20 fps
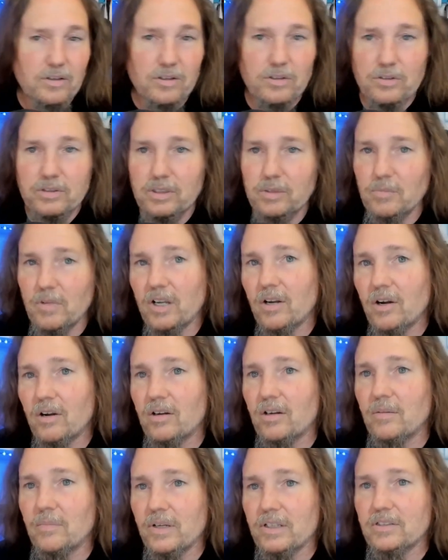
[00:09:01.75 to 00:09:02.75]
using my
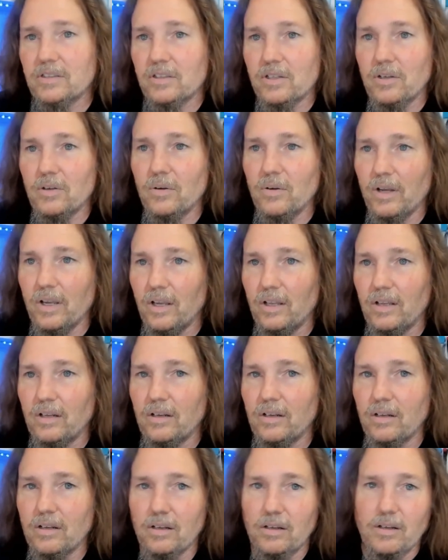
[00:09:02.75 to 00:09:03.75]
card in Mexico
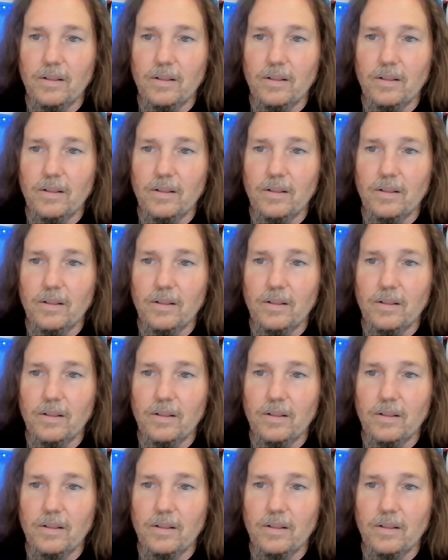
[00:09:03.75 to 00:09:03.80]
and